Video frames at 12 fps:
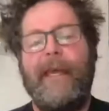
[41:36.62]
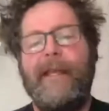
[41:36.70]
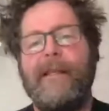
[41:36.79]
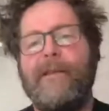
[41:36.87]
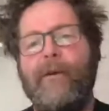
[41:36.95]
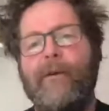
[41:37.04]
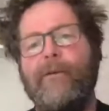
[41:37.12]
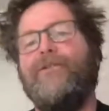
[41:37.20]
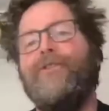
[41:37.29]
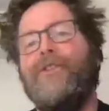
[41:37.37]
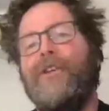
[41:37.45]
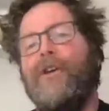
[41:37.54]
It is
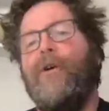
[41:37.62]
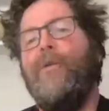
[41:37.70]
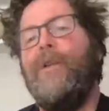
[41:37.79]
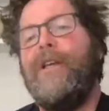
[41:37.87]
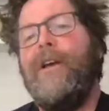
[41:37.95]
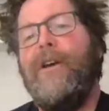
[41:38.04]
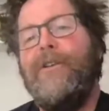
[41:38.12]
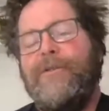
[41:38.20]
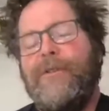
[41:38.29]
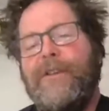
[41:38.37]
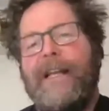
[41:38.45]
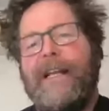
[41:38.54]
also the only
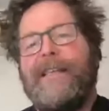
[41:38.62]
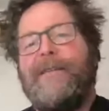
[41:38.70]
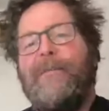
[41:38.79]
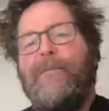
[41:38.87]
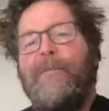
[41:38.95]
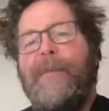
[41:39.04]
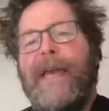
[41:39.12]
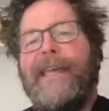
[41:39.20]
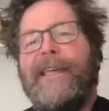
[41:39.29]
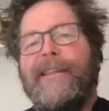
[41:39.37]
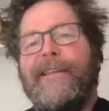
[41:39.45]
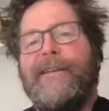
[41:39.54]
country that has a
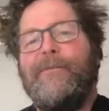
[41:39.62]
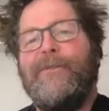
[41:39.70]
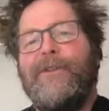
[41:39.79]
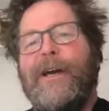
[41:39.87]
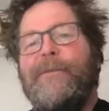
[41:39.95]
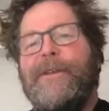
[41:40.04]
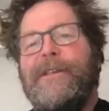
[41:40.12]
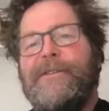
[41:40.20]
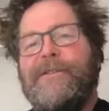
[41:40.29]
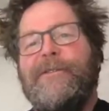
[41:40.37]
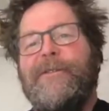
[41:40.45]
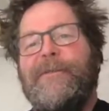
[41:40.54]
male prime
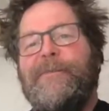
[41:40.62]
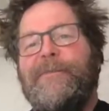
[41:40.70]
minister.